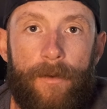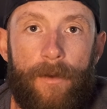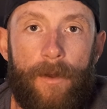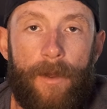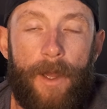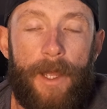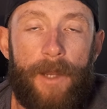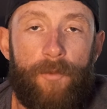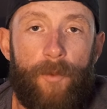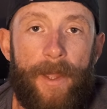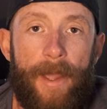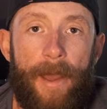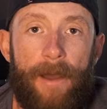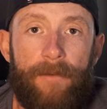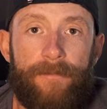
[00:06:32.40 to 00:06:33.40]
And we
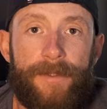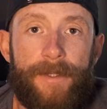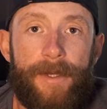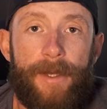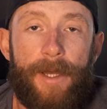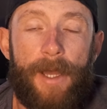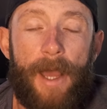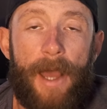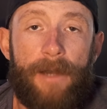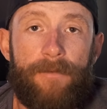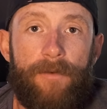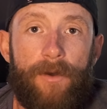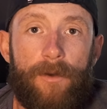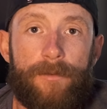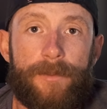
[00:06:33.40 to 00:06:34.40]
have the
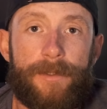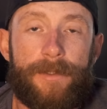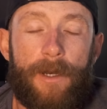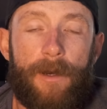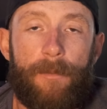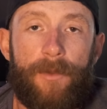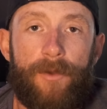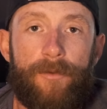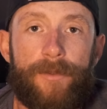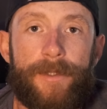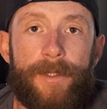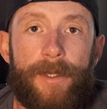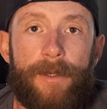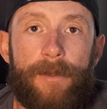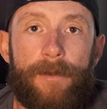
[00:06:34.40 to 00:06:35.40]
headphones that I'm
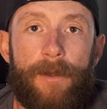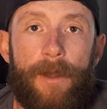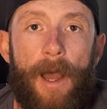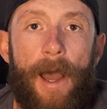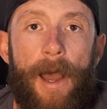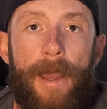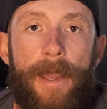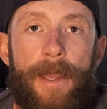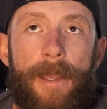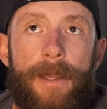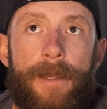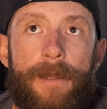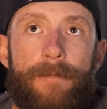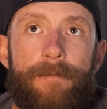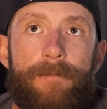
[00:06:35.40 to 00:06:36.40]
using.
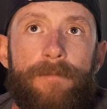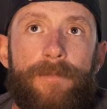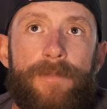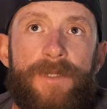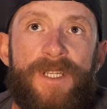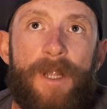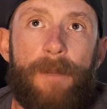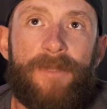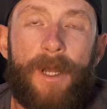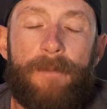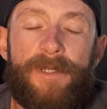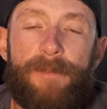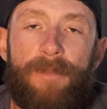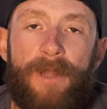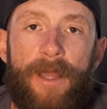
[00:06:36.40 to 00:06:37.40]
I
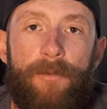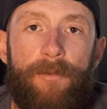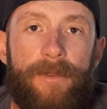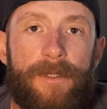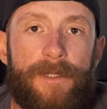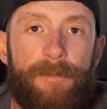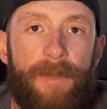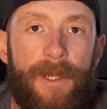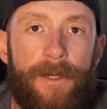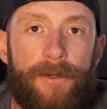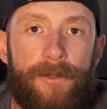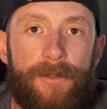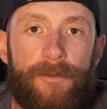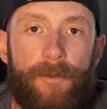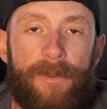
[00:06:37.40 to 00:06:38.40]
sometimes play with the
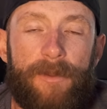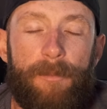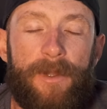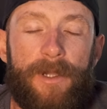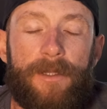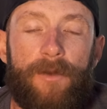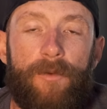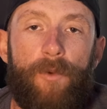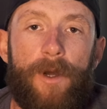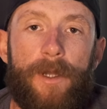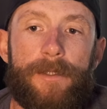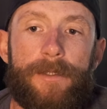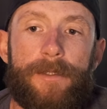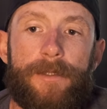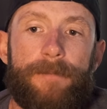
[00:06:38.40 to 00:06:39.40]
speakers, with the built-in
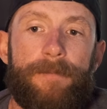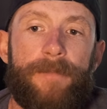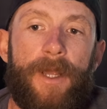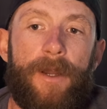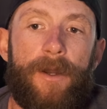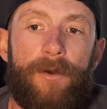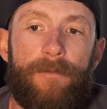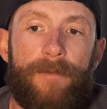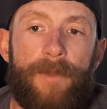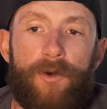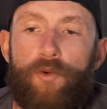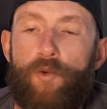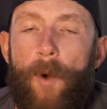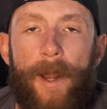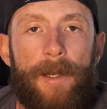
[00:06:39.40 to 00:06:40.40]
ones. They're
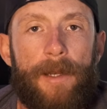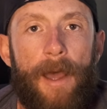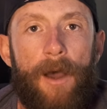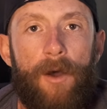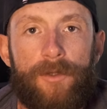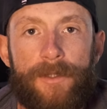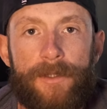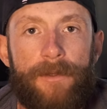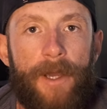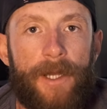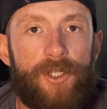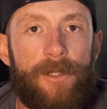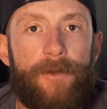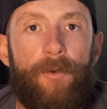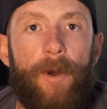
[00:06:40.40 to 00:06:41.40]
quite loud and
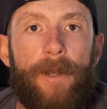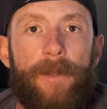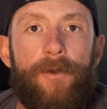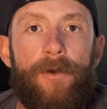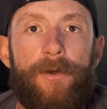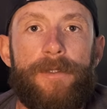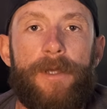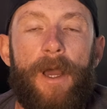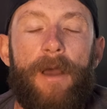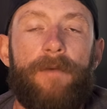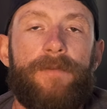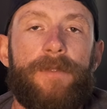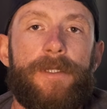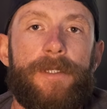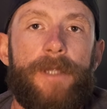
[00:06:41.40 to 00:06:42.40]
actually quite good, I
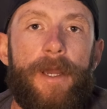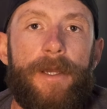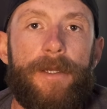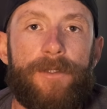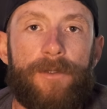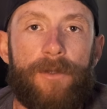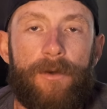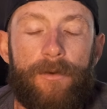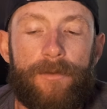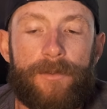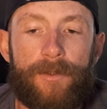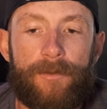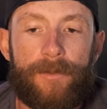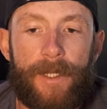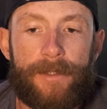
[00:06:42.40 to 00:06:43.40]
have to say. So
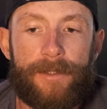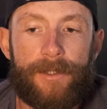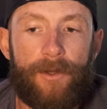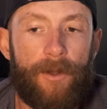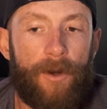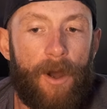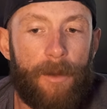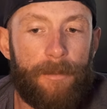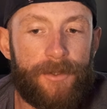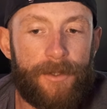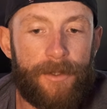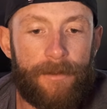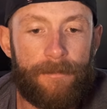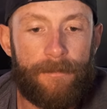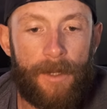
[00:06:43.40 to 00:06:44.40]
that's a good option.